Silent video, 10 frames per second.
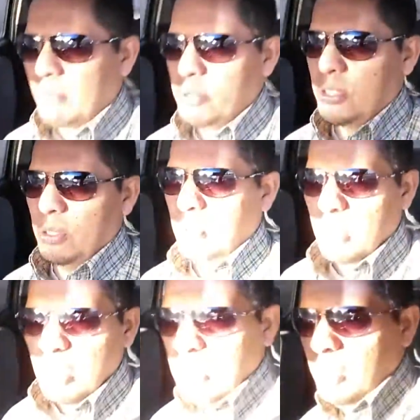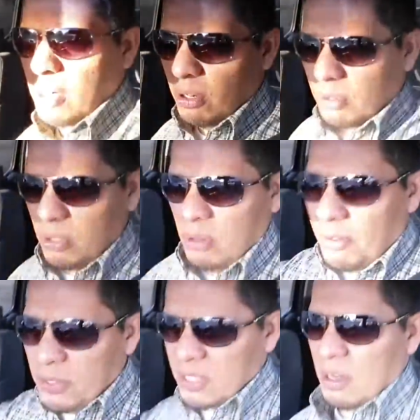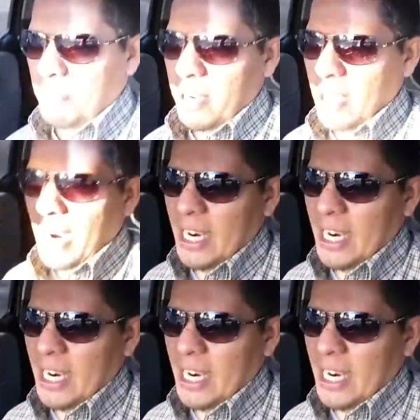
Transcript: comes to, you know, whoever's going to pay the